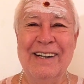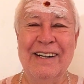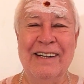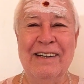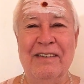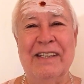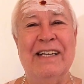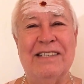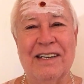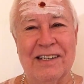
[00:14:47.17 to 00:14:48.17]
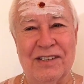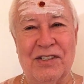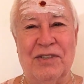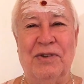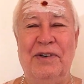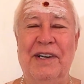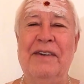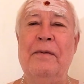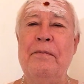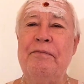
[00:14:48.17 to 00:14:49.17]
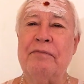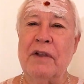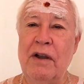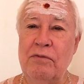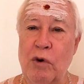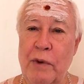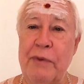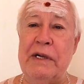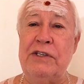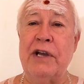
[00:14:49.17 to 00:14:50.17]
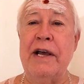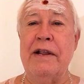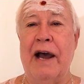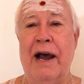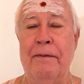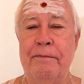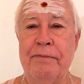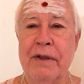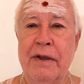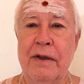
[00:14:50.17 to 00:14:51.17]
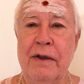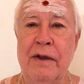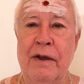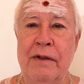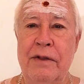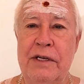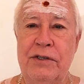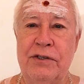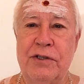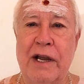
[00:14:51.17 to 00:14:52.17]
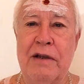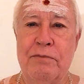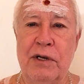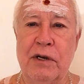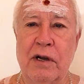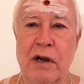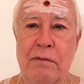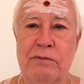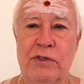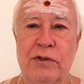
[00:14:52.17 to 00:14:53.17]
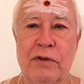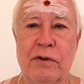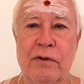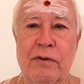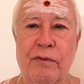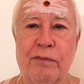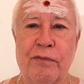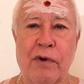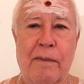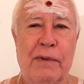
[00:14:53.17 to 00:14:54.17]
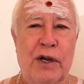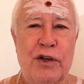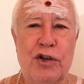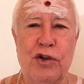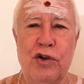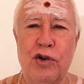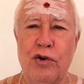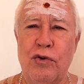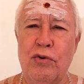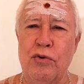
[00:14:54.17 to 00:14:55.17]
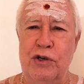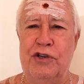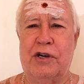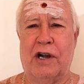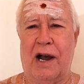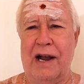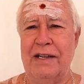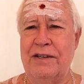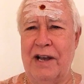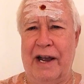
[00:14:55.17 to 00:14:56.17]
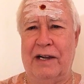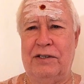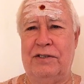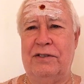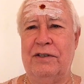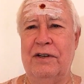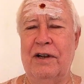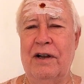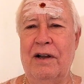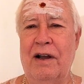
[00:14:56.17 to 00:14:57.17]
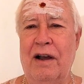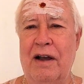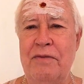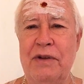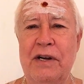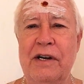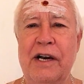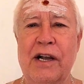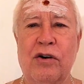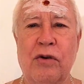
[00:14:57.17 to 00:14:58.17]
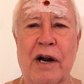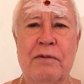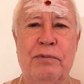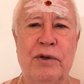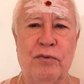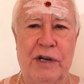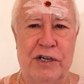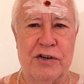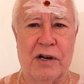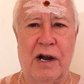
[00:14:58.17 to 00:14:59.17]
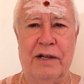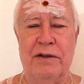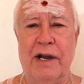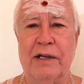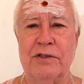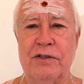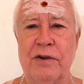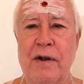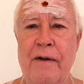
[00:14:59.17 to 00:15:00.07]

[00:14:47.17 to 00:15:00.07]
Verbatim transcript: But that's another story. But when we say that, this statement comes from a huge context. I mean, an incredibly rich context.